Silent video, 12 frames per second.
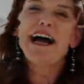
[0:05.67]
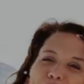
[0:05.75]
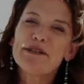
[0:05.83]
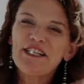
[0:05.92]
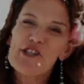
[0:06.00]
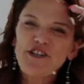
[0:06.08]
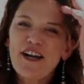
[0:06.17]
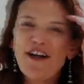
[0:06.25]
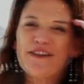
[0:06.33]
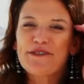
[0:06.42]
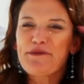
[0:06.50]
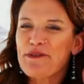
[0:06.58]
I'm Alisha
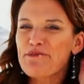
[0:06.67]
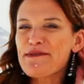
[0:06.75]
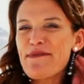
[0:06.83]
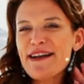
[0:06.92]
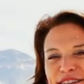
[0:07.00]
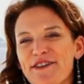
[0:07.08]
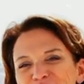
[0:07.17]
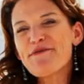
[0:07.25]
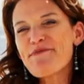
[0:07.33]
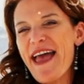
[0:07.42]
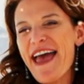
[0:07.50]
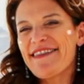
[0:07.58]
Collins with RE/MAX The Group
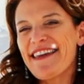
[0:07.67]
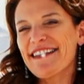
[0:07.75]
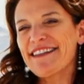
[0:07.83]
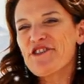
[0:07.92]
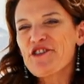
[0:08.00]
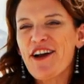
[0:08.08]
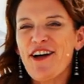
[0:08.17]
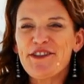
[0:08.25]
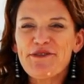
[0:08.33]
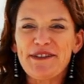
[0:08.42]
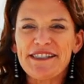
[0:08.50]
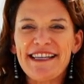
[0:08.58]
and the Alisha Collins
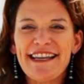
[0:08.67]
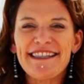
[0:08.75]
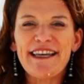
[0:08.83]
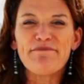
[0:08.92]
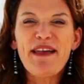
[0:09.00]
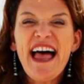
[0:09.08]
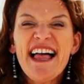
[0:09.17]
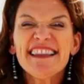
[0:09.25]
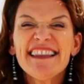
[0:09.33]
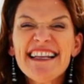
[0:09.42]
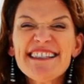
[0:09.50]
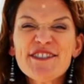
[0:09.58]
Real Estate Team.
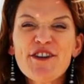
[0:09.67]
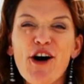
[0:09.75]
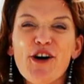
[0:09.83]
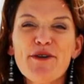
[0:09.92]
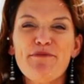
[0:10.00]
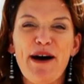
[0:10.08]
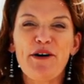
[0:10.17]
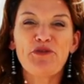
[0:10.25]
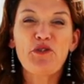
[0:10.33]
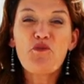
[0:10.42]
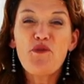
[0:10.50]
Let's talk about the